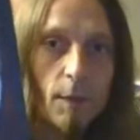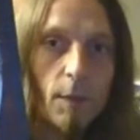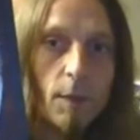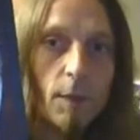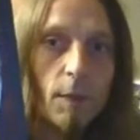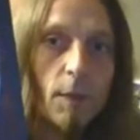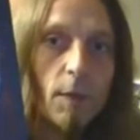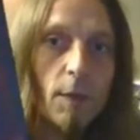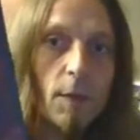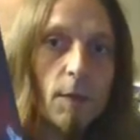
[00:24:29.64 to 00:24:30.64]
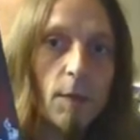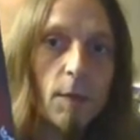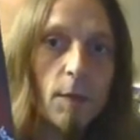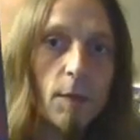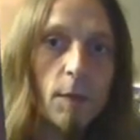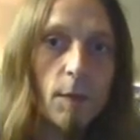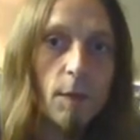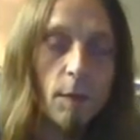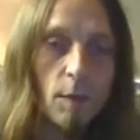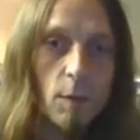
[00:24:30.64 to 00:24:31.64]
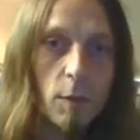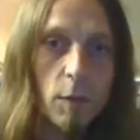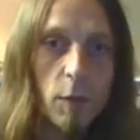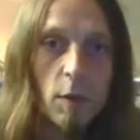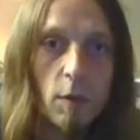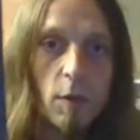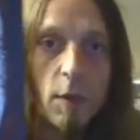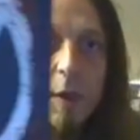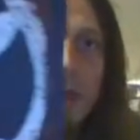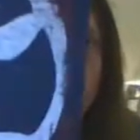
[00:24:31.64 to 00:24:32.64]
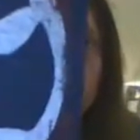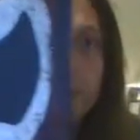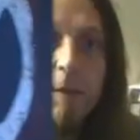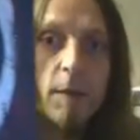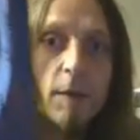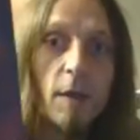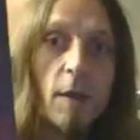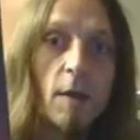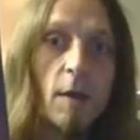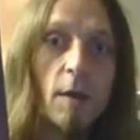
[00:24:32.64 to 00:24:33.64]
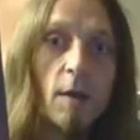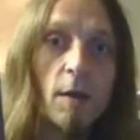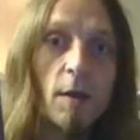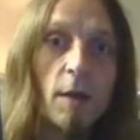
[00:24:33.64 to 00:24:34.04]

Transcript: (silent)